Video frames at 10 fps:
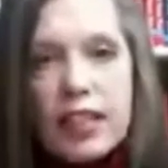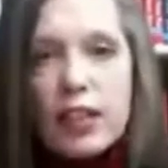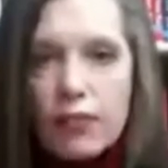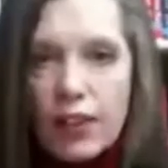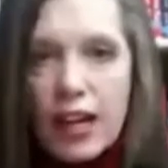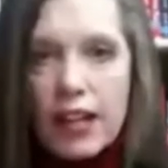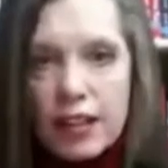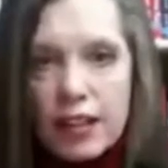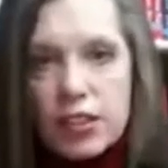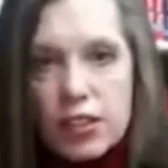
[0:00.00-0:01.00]

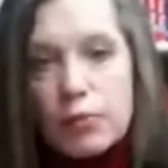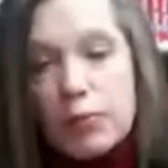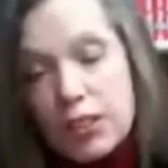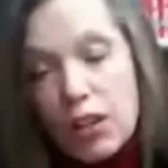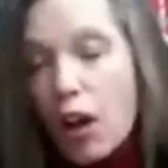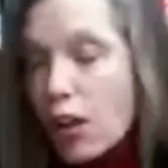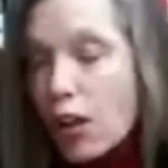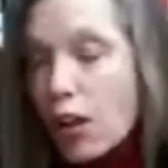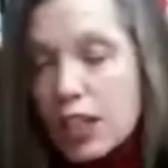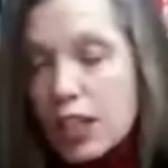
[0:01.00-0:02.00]
Leviathan system, because all the
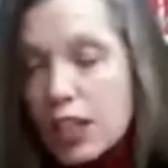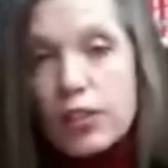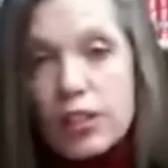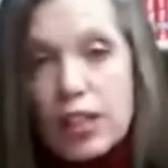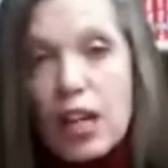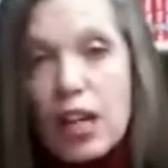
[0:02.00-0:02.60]
states are doing this now,